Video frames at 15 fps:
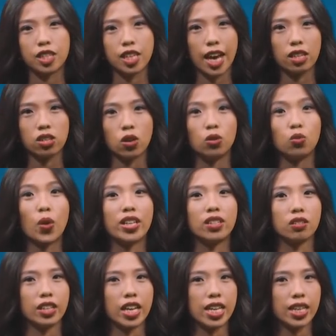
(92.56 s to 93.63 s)
the tax on
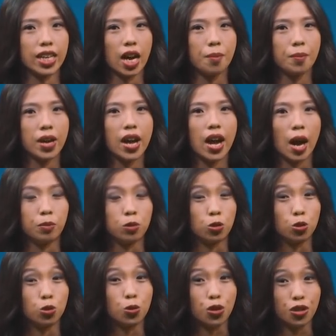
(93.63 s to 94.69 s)
rental income up
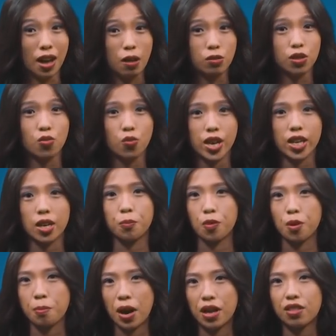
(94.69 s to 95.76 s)
to 2,000 ringgit
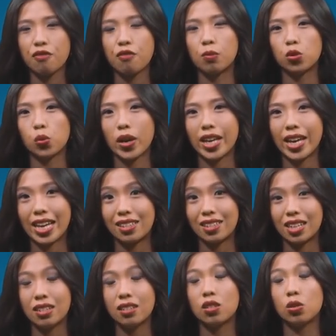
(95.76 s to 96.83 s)
per month from
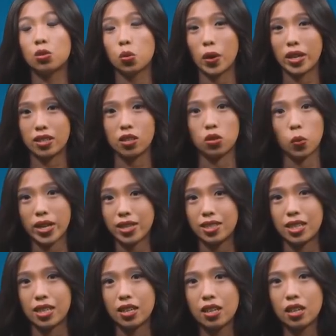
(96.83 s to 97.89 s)
2018 till
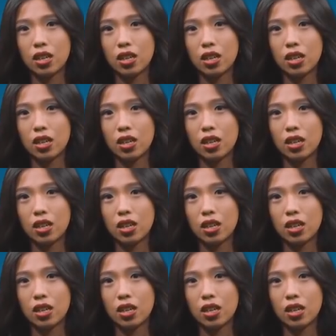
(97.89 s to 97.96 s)
2020.